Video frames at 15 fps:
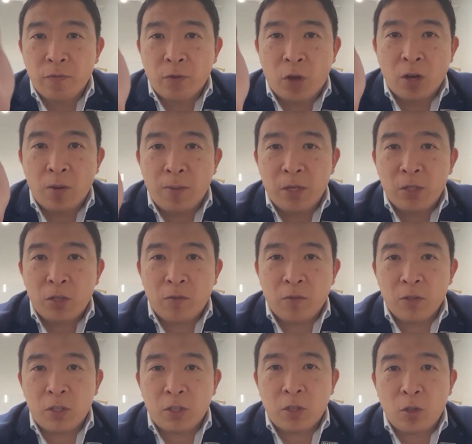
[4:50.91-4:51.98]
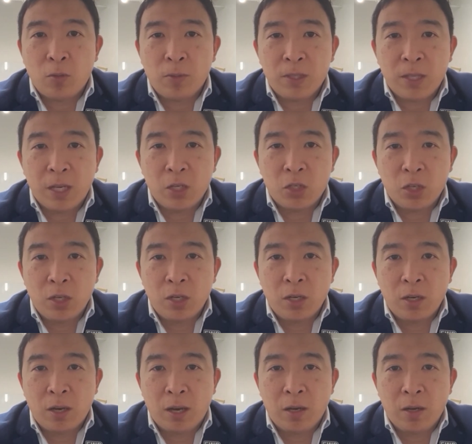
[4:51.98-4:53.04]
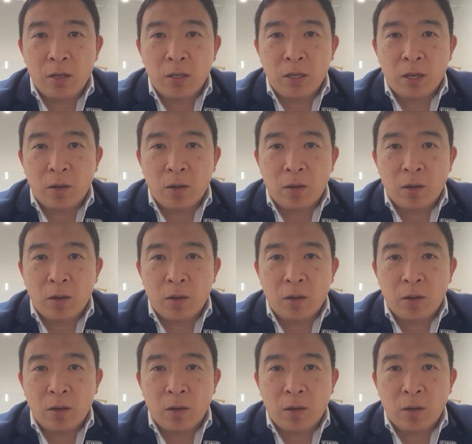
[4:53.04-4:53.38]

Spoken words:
automation versus globalization and